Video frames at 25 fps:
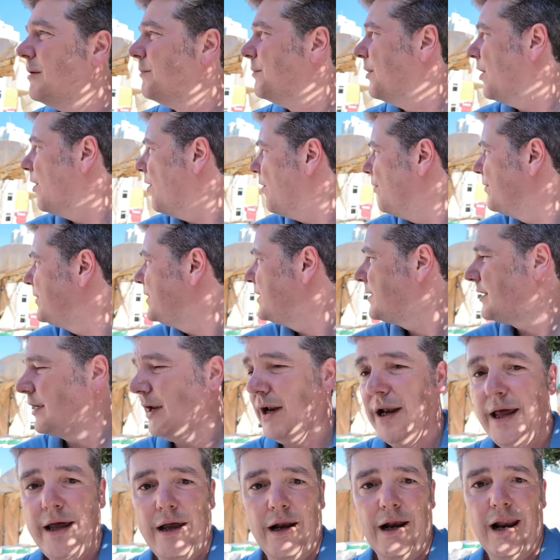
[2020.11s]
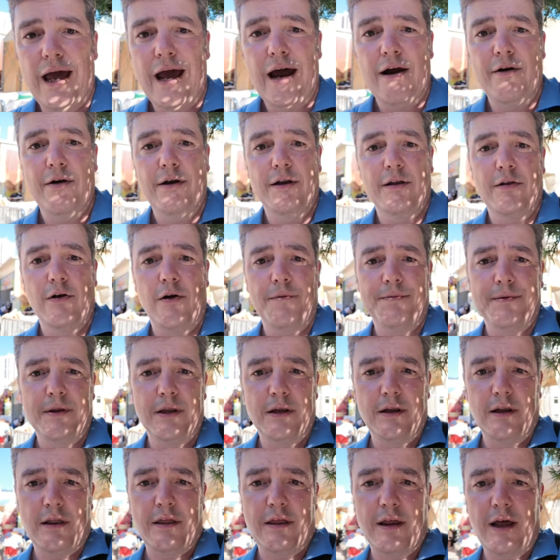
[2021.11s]
but all these little areas off
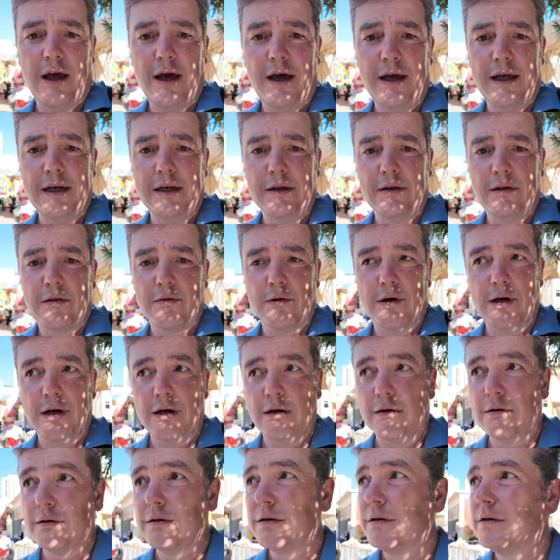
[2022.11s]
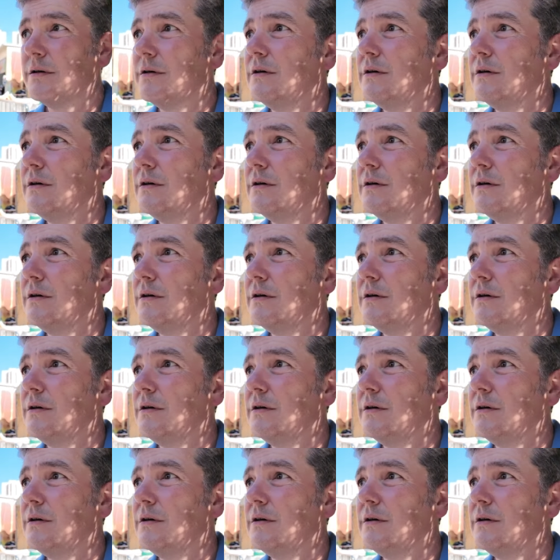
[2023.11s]
to the side as well,